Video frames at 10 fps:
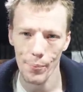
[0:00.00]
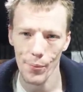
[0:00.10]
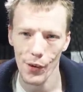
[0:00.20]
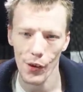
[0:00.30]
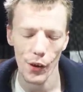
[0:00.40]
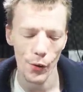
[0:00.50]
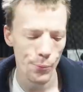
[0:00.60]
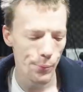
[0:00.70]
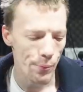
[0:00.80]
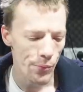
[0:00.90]
So
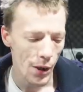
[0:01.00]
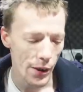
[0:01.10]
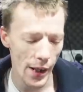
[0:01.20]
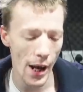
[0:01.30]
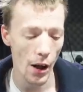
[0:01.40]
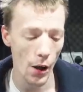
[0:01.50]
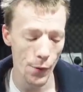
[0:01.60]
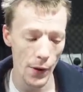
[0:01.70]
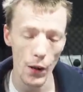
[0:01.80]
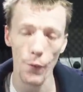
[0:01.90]
yeah, I
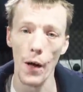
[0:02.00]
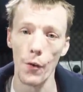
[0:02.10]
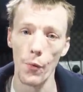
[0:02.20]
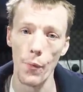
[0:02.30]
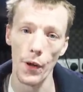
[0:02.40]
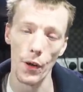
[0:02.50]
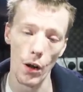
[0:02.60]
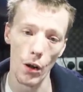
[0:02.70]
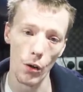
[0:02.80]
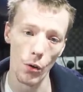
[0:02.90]
think I found something.
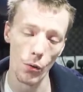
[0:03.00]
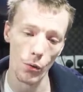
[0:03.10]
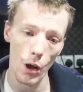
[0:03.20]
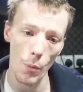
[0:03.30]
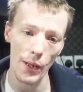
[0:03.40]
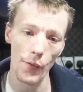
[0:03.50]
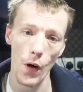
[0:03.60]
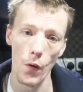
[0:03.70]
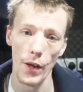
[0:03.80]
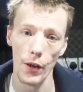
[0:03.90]
I'll go back to the
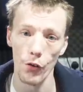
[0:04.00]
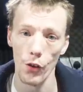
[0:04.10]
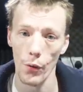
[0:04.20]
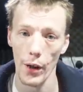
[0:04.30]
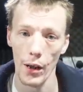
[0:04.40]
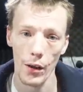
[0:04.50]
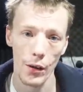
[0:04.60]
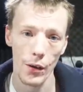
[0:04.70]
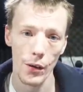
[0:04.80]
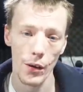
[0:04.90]
overhead and show you,
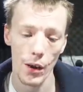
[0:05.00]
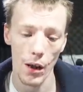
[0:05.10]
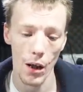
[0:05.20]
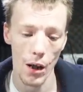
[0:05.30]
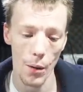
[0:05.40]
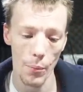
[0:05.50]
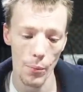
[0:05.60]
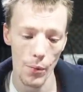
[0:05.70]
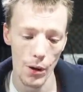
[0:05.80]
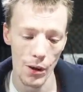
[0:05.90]

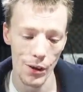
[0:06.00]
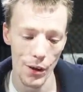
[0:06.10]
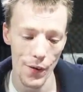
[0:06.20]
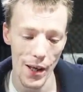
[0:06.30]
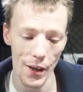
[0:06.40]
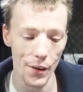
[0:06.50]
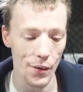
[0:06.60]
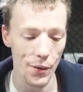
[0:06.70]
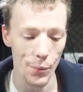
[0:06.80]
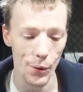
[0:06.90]
um, and
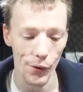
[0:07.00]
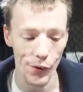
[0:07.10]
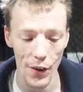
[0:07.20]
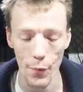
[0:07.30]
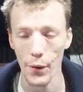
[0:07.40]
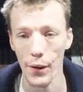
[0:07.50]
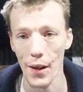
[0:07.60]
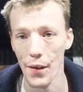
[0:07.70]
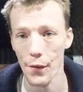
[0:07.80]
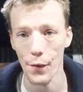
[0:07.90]
then we'll see if we can
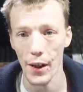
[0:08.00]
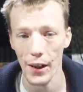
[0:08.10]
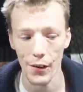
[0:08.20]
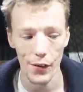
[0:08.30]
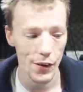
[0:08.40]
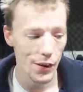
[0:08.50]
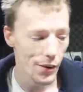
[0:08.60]
get this fixed.